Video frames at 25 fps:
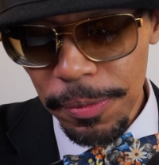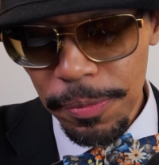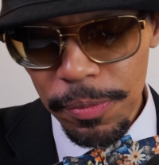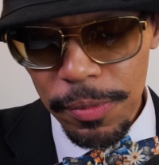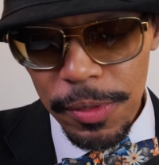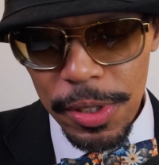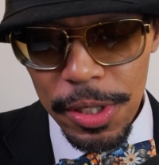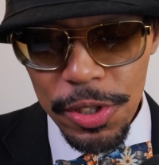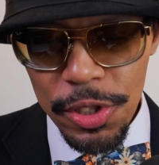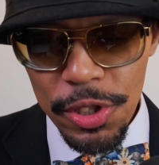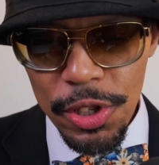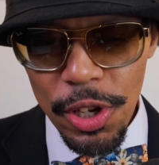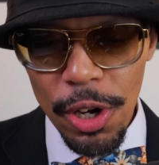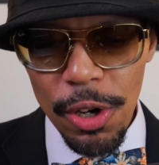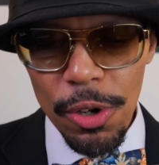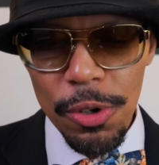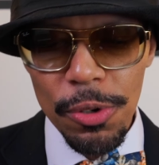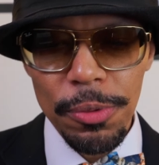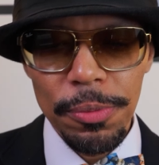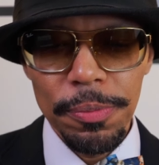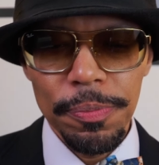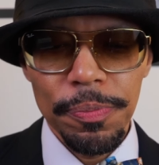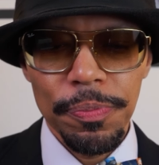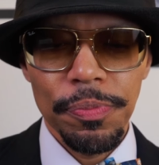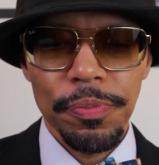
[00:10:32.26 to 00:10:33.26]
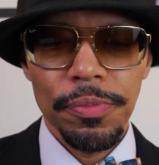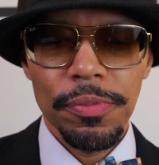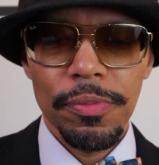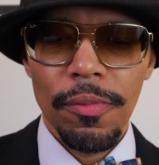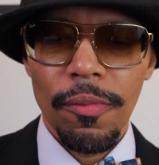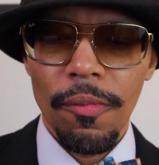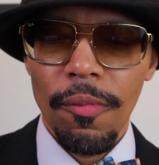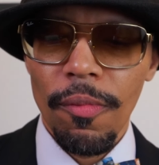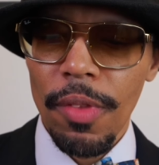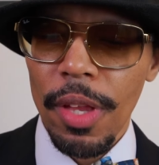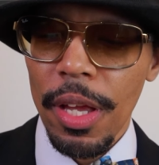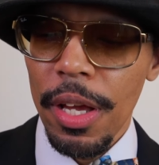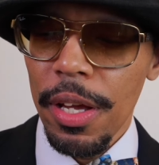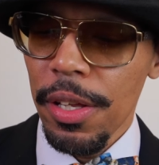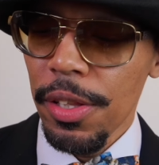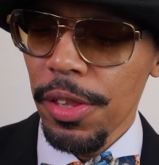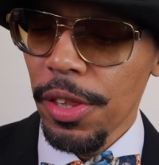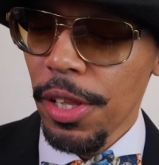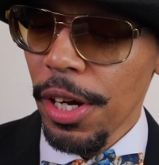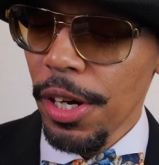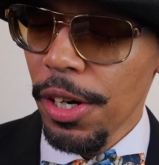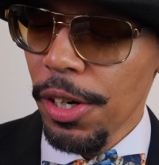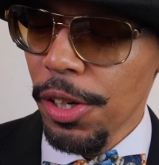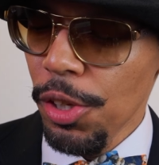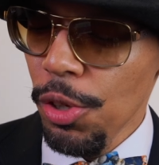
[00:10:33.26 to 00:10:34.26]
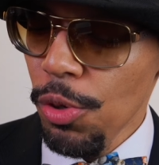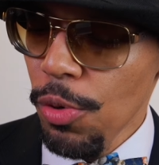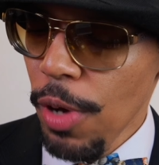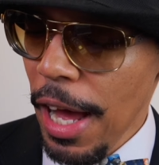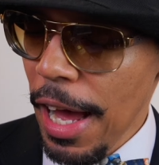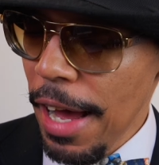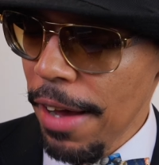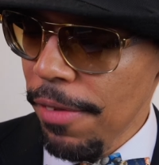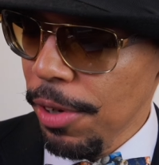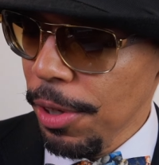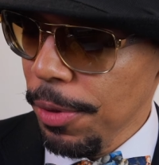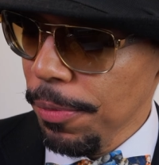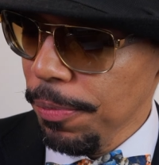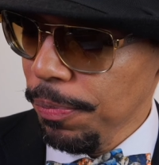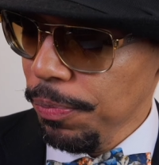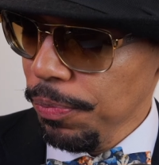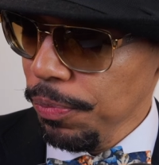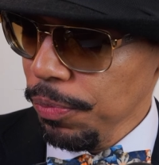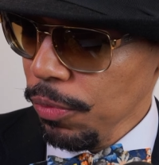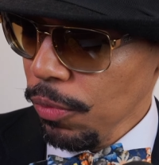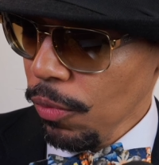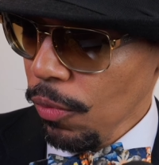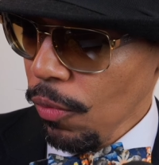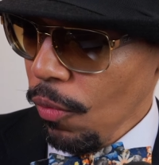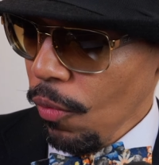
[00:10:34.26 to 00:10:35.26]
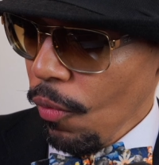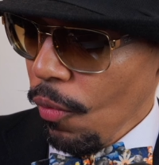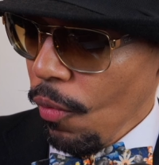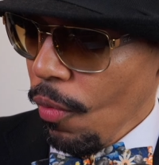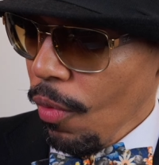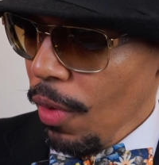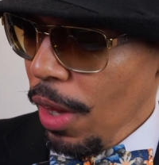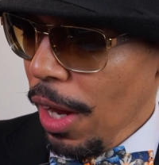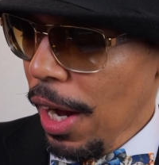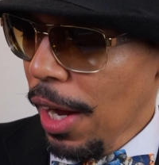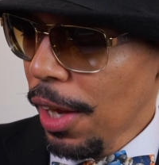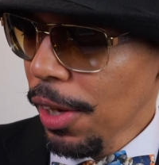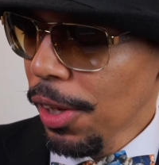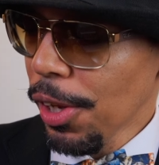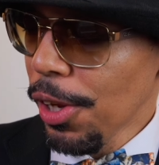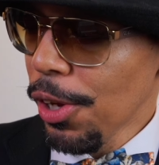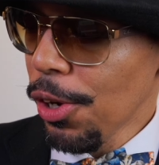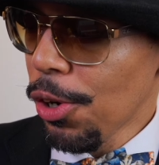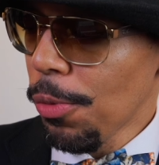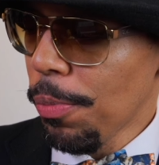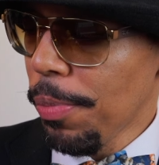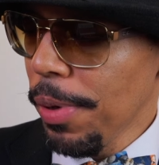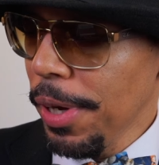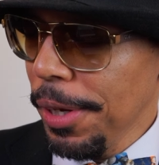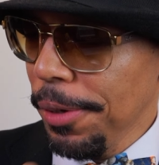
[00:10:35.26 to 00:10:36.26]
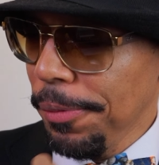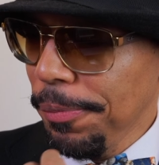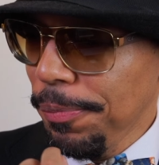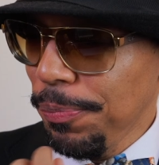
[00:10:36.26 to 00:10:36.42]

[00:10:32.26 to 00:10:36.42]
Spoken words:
So, there you have it. A little bit